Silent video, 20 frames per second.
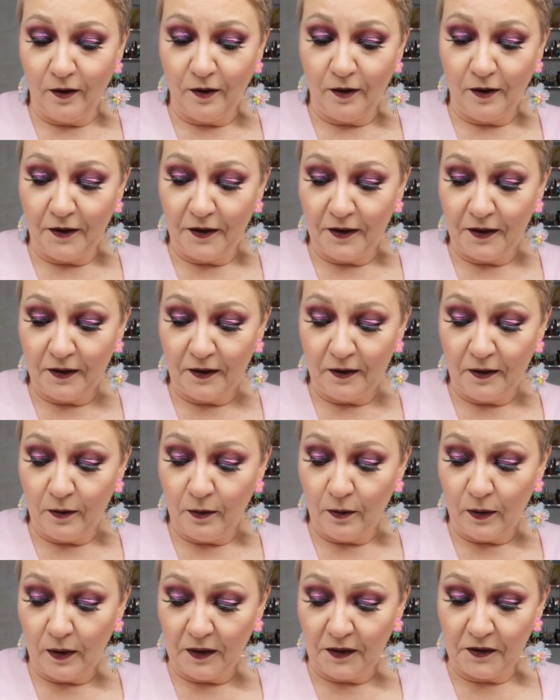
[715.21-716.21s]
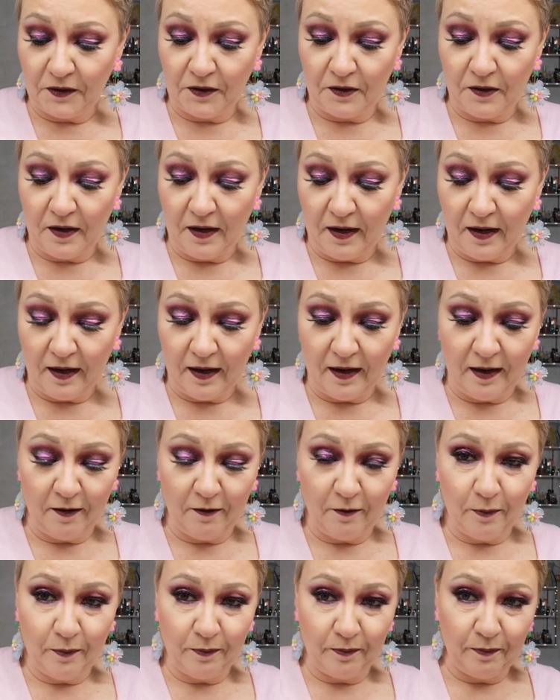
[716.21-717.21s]
are the ones that I
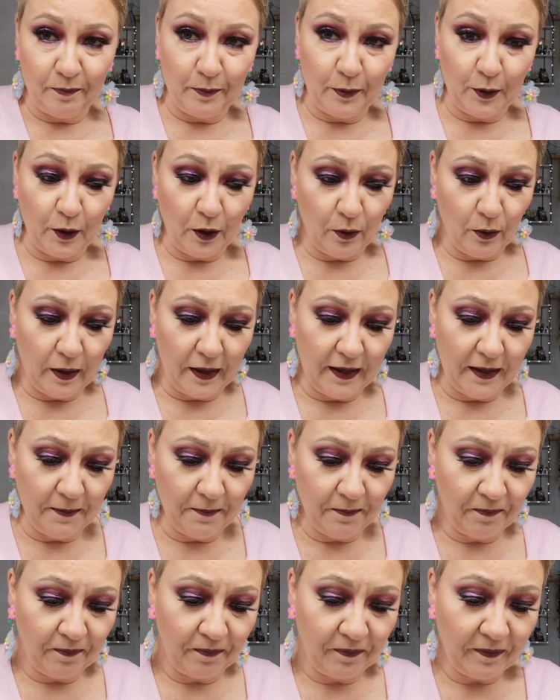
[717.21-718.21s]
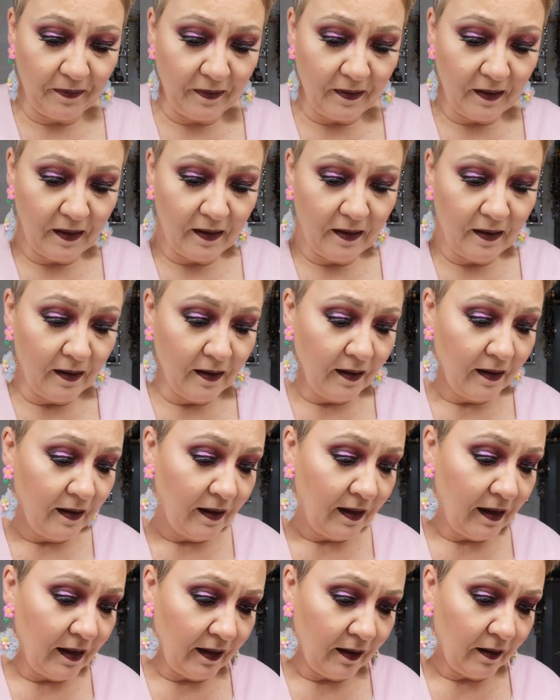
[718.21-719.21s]
have put away,
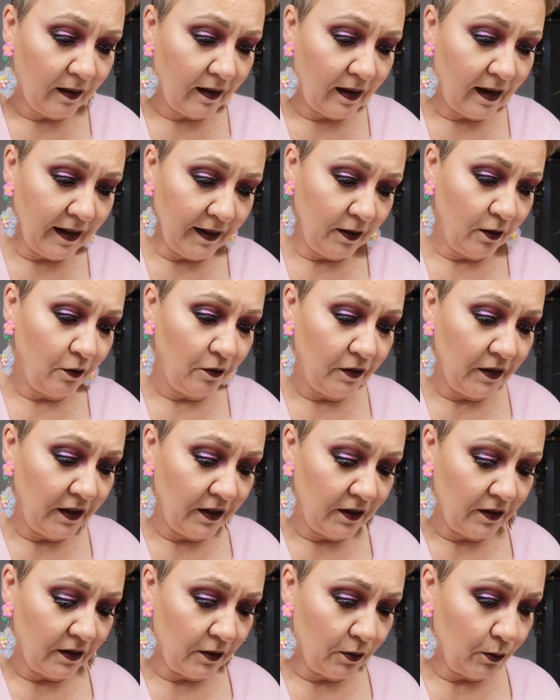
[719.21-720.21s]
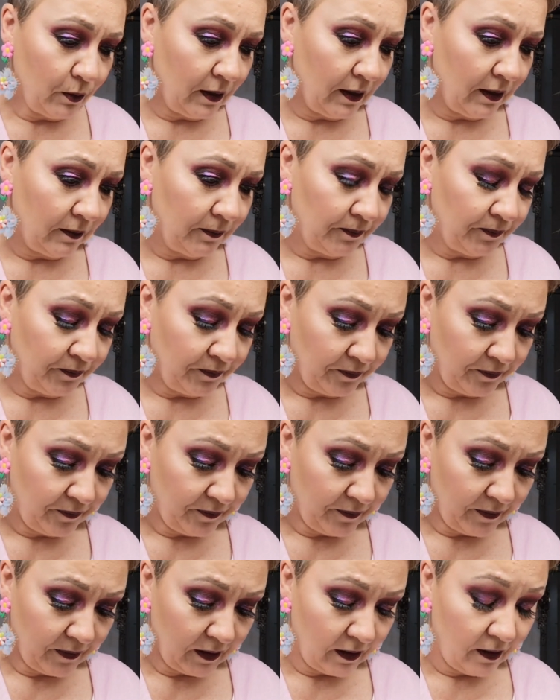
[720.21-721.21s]
and kind of these as well.
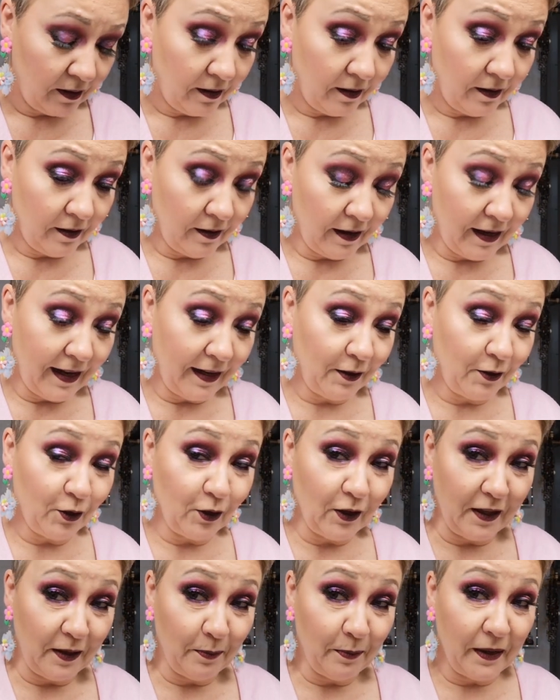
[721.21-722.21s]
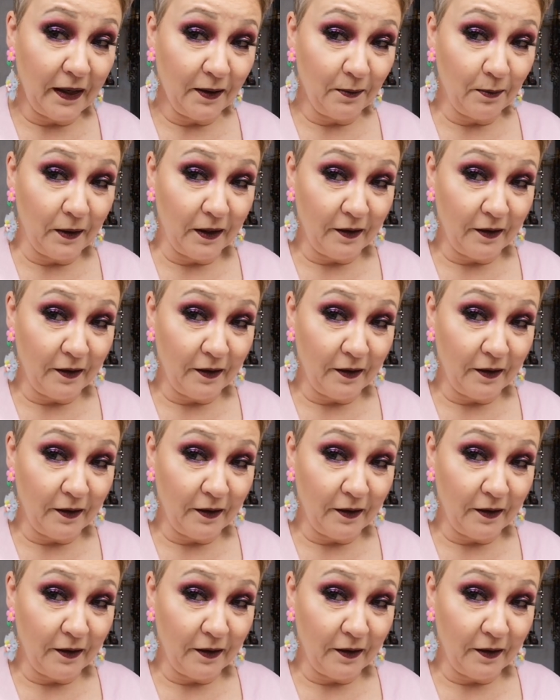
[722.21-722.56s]
Actually, Pat